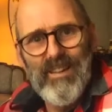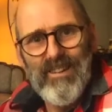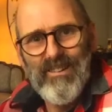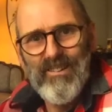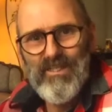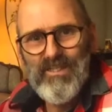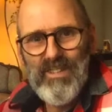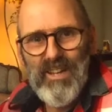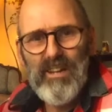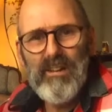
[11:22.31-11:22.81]

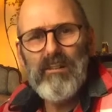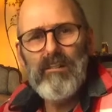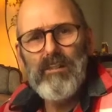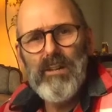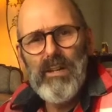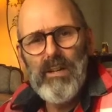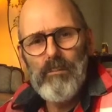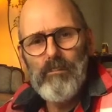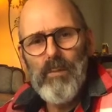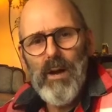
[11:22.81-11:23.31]
because they are
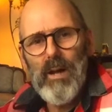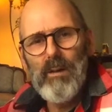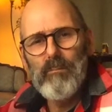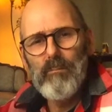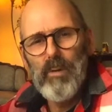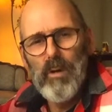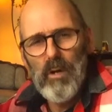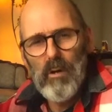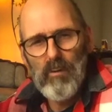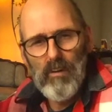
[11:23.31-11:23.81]
really
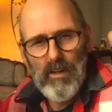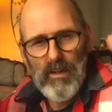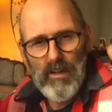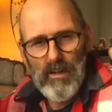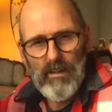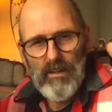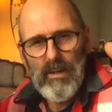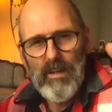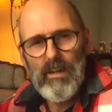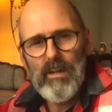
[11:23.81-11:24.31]
mind-blowing,
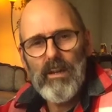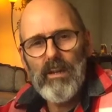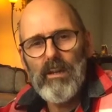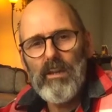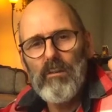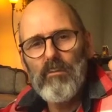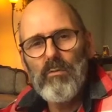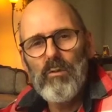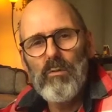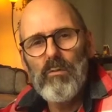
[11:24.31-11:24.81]
and they can
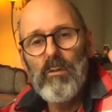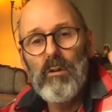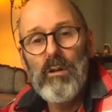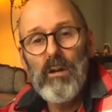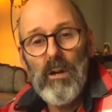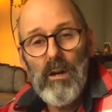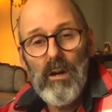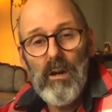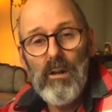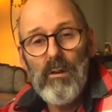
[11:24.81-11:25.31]
give you a
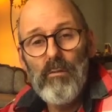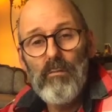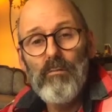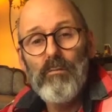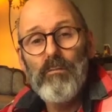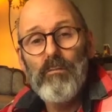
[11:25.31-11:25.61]
lot of